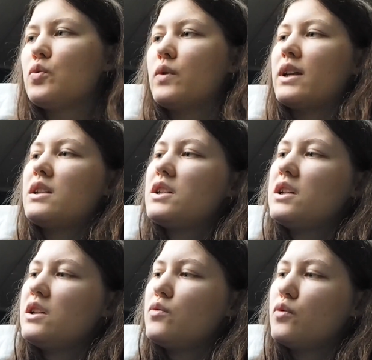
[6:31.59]

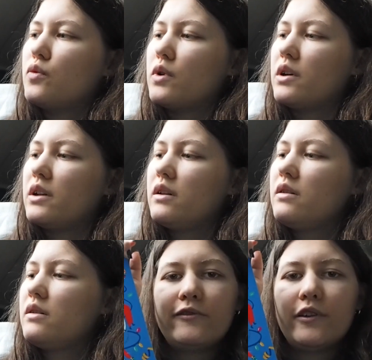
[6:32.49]
21.
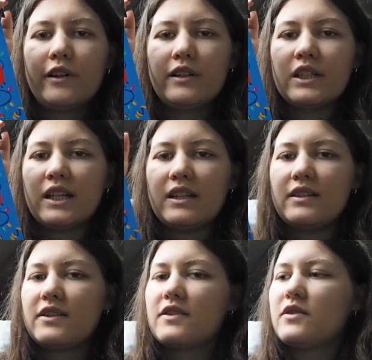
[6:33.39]
Four
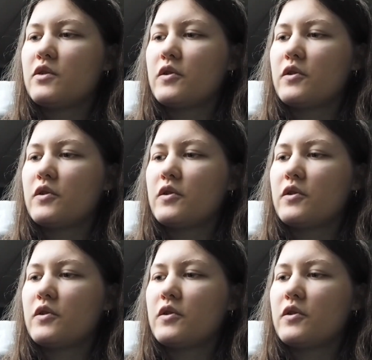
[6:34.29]
days to